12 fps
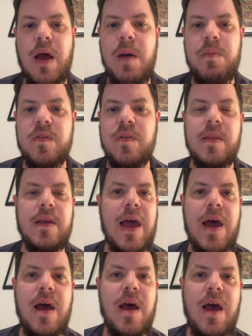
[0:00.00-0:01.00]
something
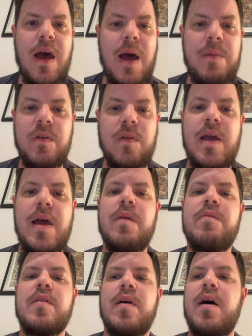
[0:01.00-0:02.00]
absolutely out
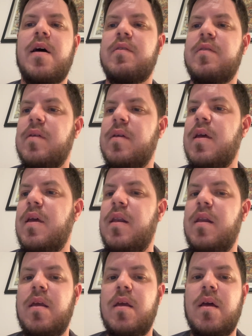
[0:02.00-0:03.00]
of his ass
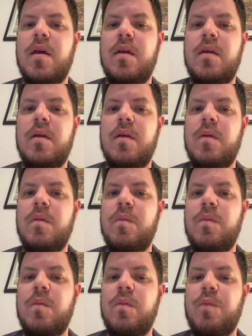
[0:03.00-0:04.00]
and
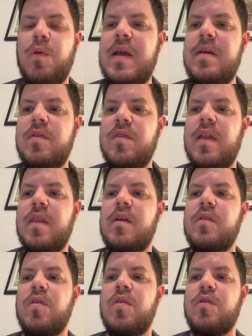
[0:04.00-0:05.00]
brings
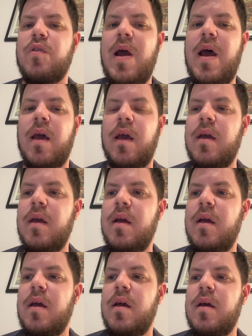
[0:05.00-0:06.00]
something to the track
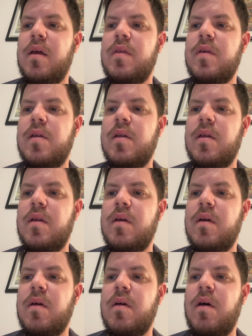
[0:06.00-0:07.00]
that
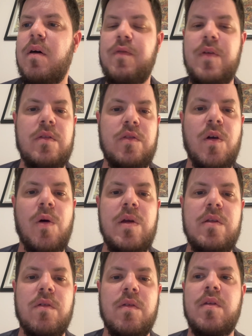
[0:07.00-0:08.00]
I found so
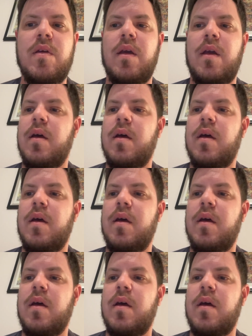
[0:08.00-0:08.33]
interesting.